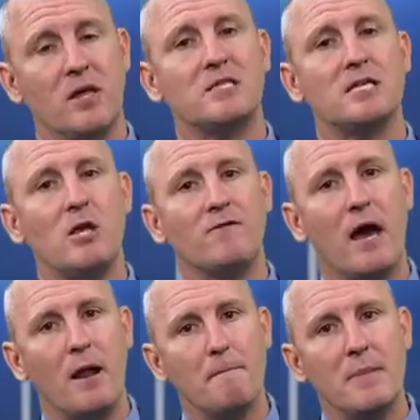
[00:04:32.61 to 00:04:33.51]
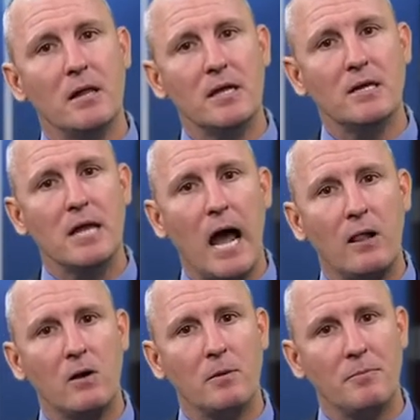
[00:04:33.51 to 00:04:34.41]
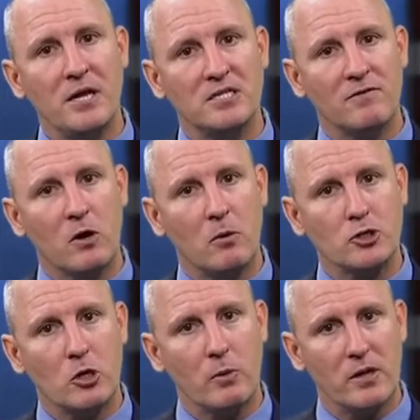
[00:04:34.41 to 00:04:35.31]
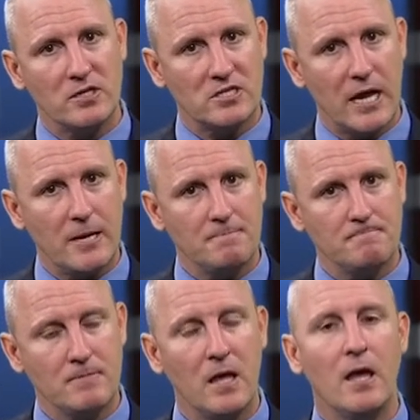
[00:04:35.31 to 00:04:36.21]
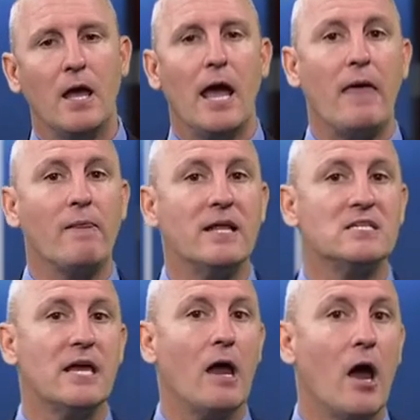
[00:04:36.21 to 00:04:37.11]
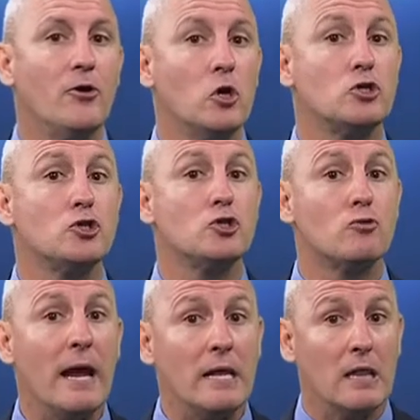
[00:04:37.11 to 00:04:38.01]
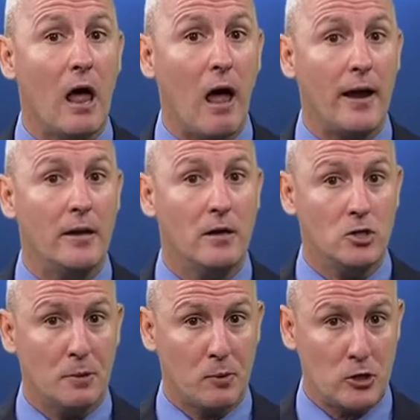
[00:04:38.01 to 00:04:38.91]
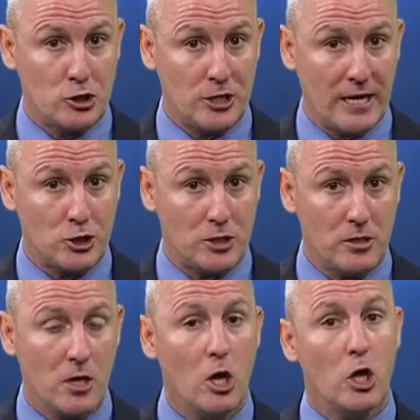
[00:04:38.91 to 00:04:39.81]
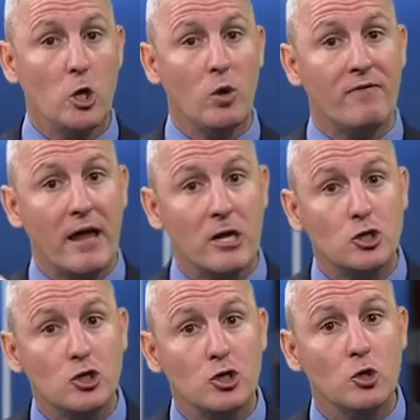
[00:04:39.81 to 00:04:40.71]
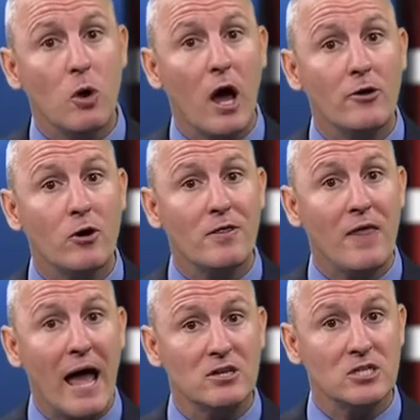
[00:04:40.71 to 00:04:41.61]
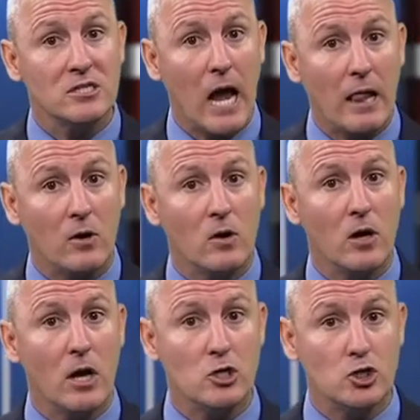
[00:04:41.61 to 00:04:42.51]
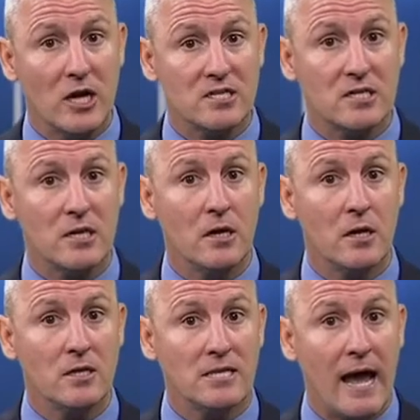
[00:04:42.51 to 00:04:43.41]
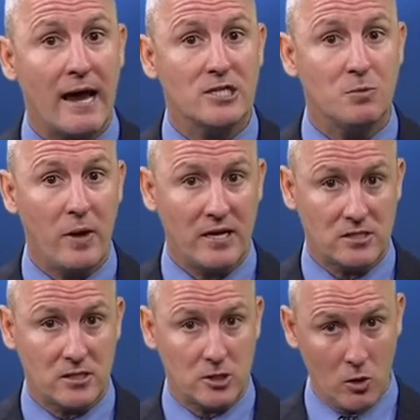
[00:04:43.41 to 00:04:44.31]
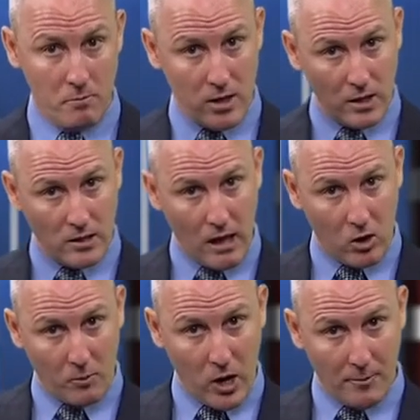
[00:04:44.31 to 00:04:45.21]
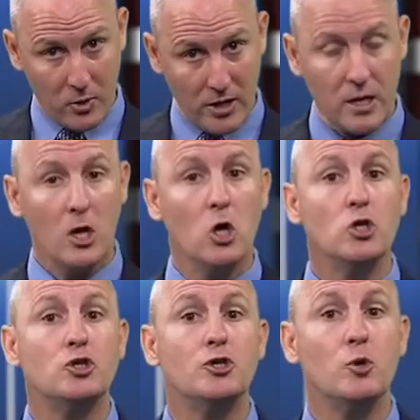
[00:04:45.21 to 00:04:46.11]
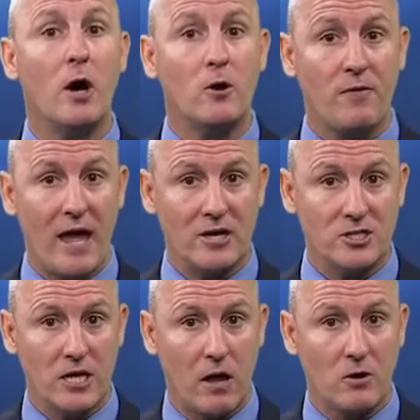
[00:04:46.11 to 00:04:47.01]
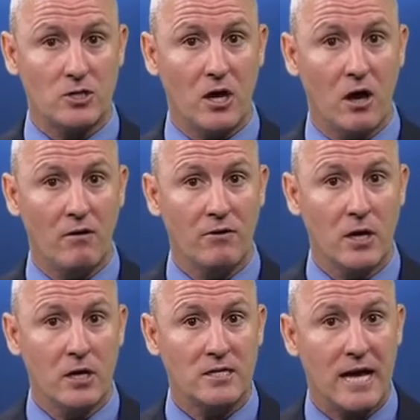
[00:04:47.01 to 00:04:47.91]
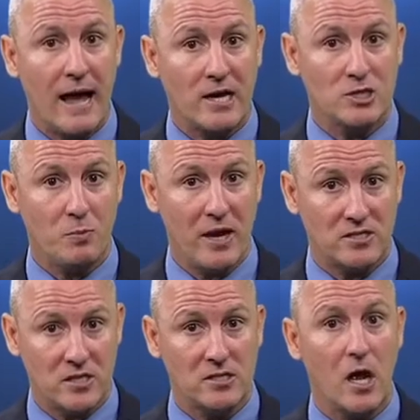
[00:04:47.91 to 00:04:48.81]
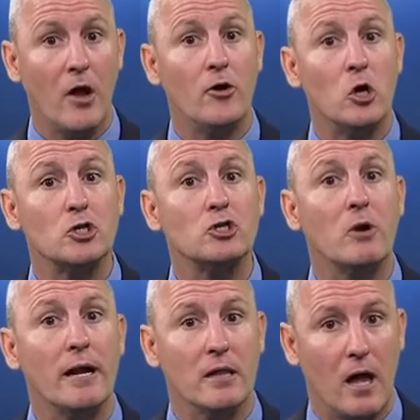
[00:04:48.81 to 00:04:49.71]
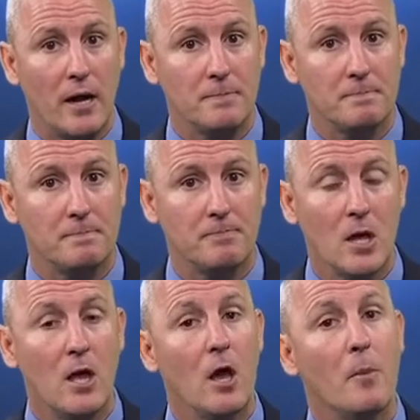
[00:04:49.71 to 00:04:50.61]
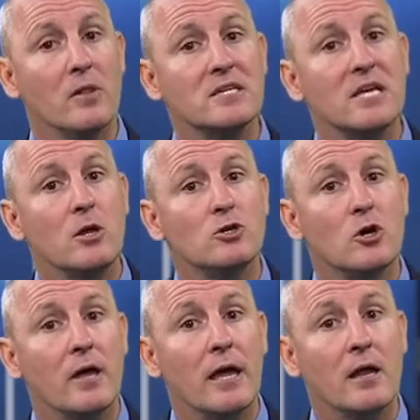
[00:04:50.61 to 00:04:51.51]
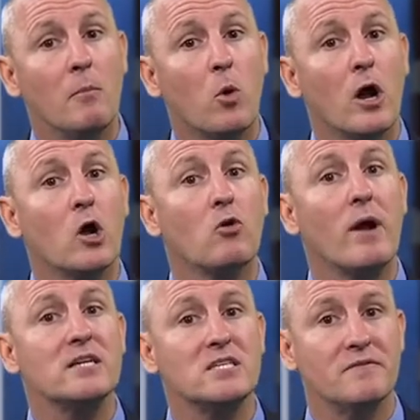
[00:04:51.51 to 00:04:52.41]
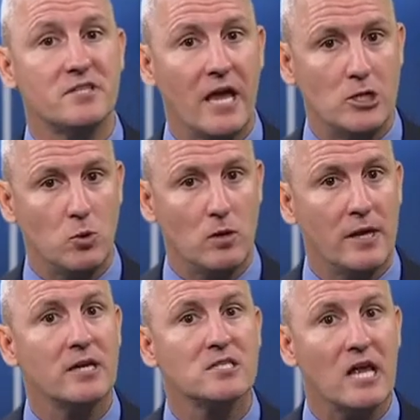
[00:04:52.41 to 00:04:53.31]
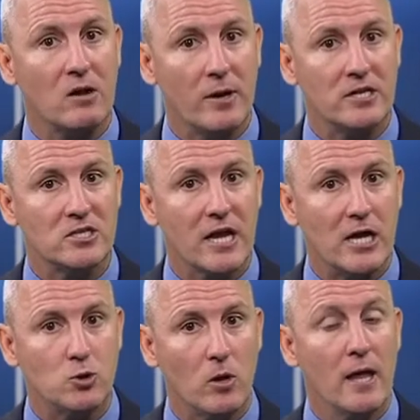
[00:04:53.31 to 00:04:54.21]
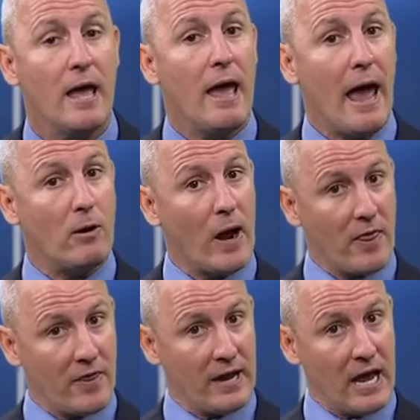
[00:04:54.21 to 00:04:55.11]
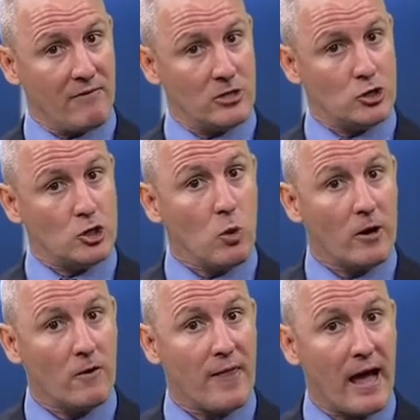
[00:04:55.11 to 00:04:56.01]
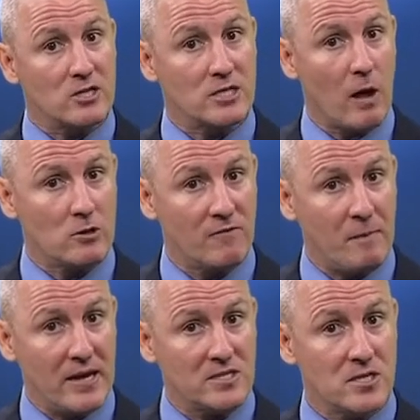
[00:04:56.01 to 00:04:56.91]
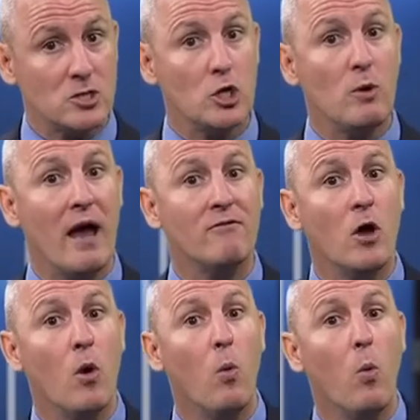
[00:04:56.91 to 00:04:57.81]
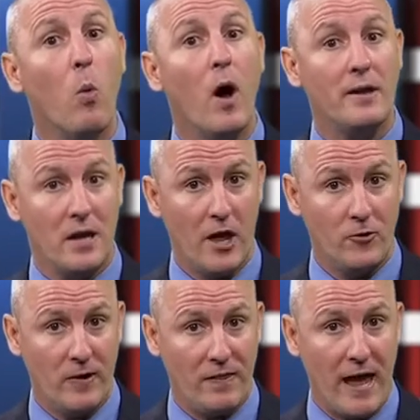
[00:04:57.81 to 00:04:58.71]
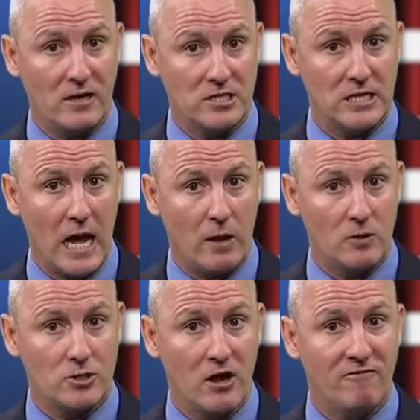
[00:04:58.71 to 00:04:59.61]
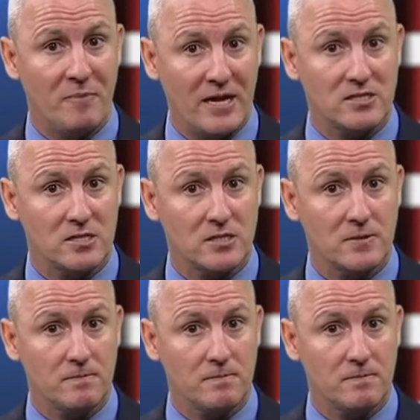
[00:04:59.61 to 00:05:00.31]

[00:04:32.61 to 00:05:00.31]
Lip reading: Let's say you've got $1 million piece of commercial real estate, and let's say under straight line depreciation, you would have had a $200,000 adjusted tax basis. So $1 million property, $200,000 of tax basis under straight line. But let's say you took a more aggressive schedule, an accelerated schedule, and rather than having $200,000 of basis, you have $100,000 of basis.